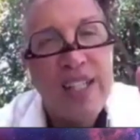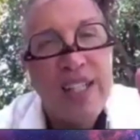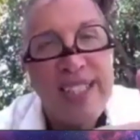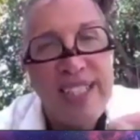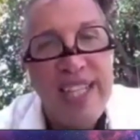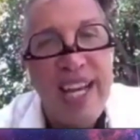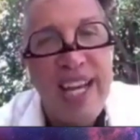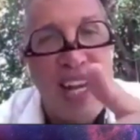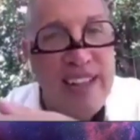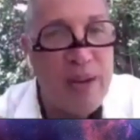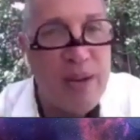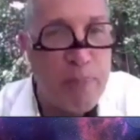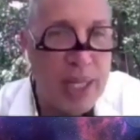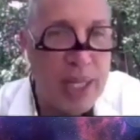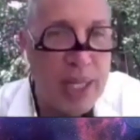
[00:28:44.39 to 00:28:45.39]
RCA,
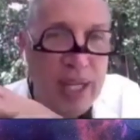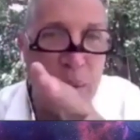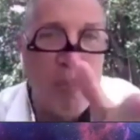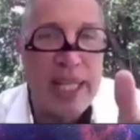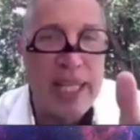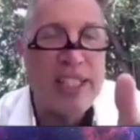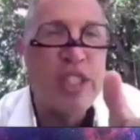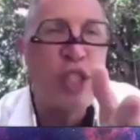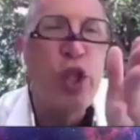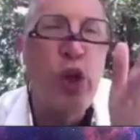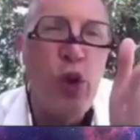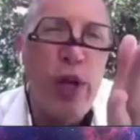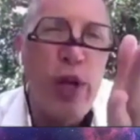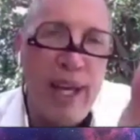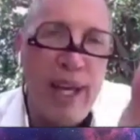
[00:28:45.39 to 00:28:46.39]
the big company,
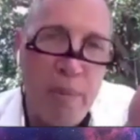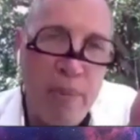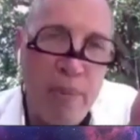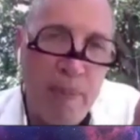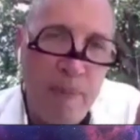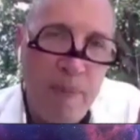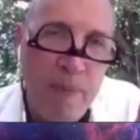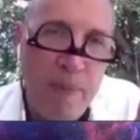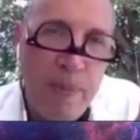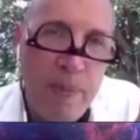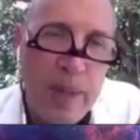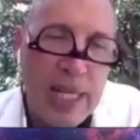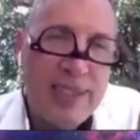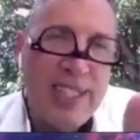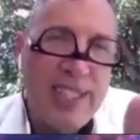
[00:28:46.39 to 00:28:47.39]
sued him
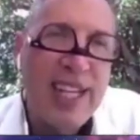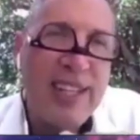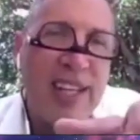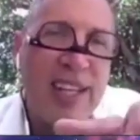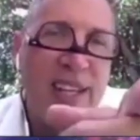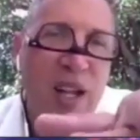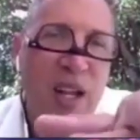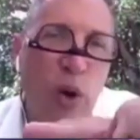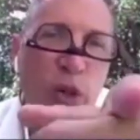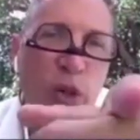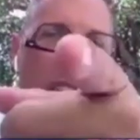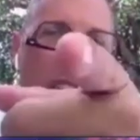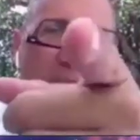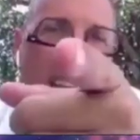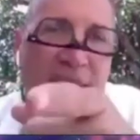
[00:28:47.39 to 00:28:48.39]
saying that no,
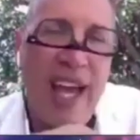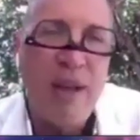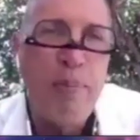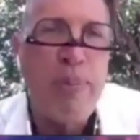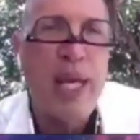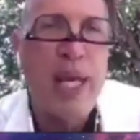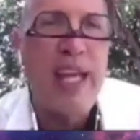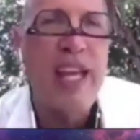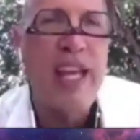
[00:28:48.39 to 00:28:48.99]
they had